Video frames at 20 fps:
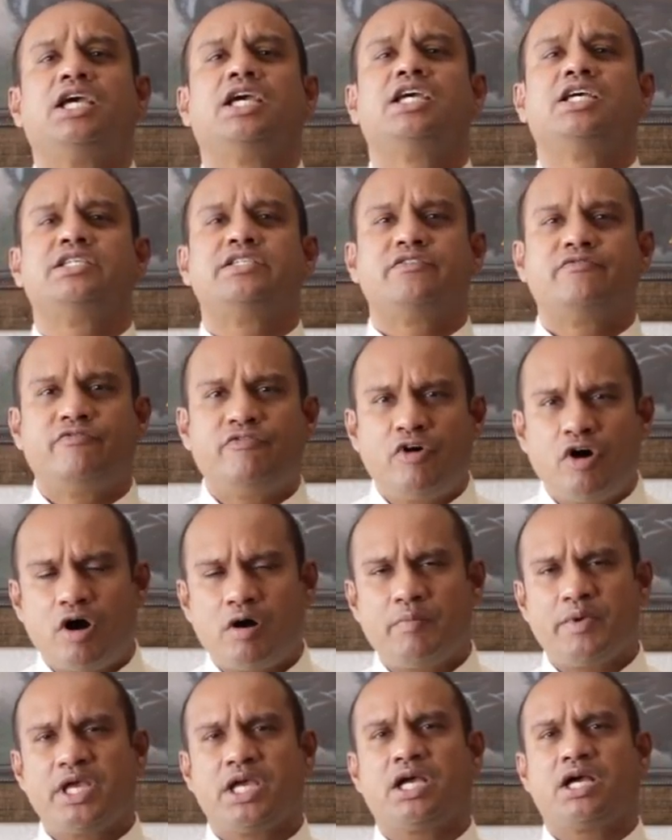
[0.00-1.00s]
He's
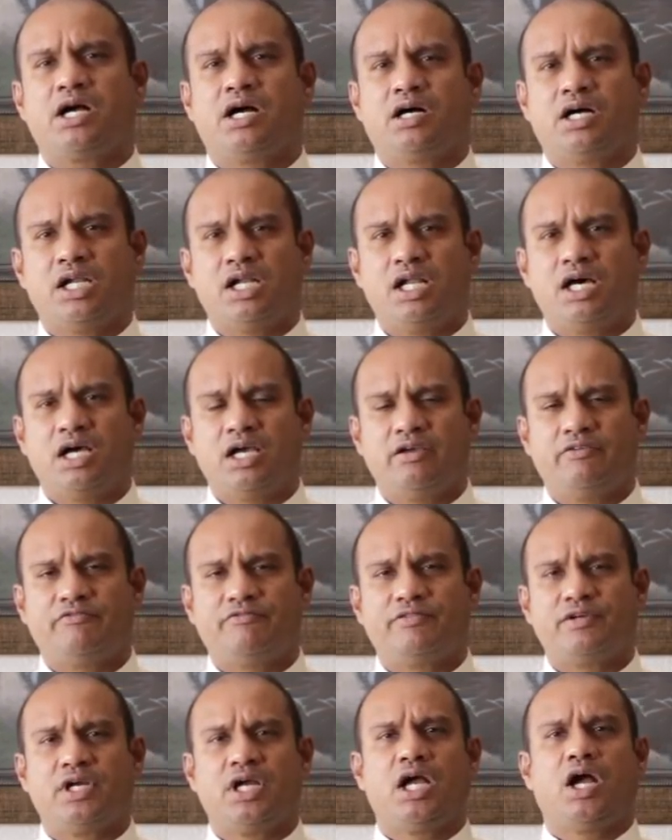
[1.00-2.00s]
forming our
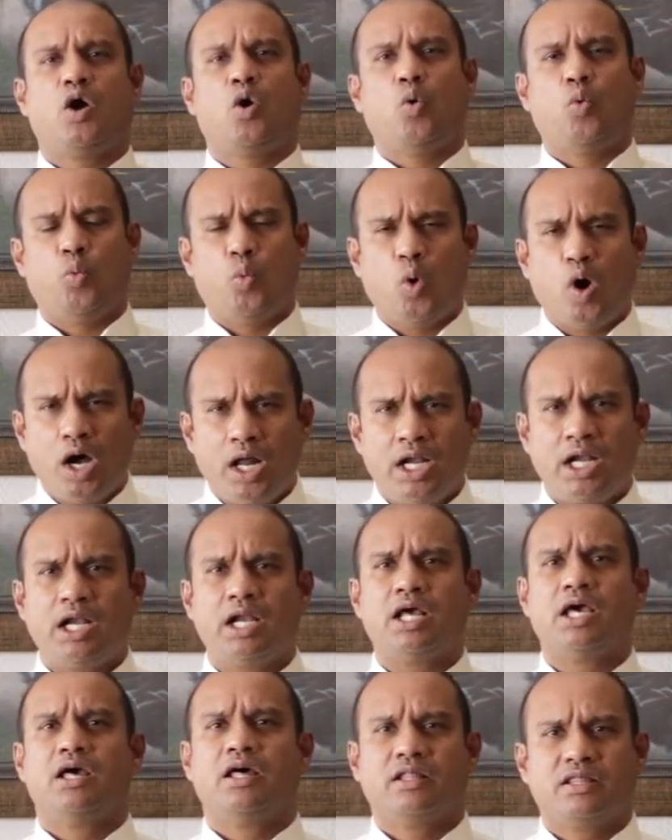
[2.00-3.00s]
life.
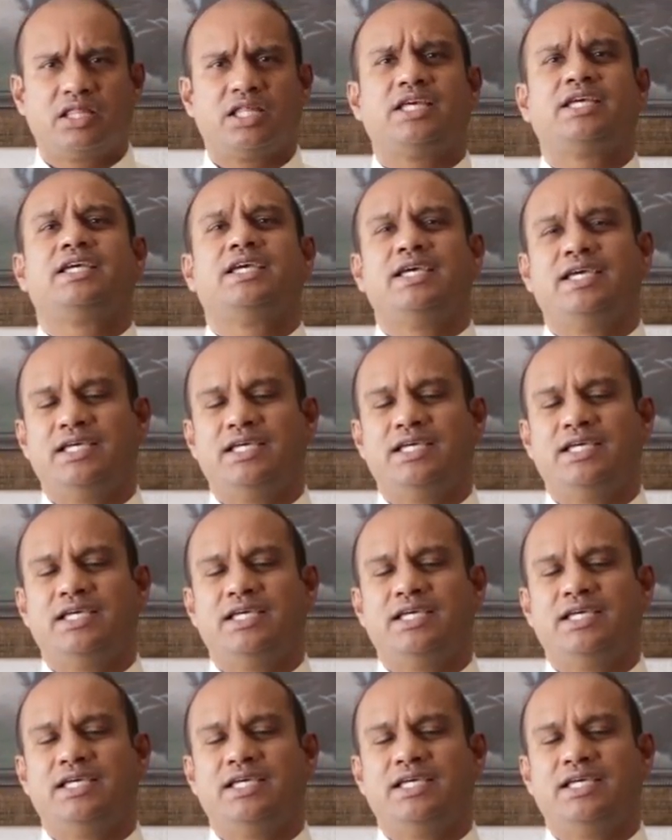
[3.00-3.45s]
One thing